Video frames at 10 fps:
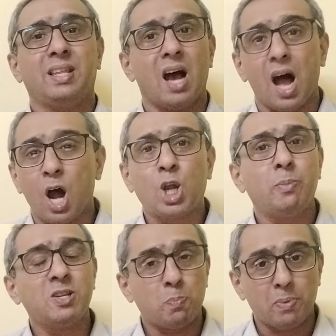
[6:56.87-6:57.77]
The
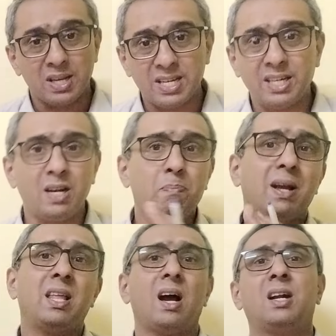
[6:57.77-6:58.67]
arguments presented
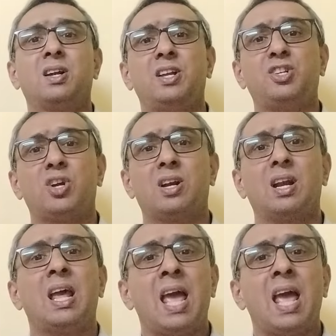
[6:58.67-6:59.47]
by the Attorney General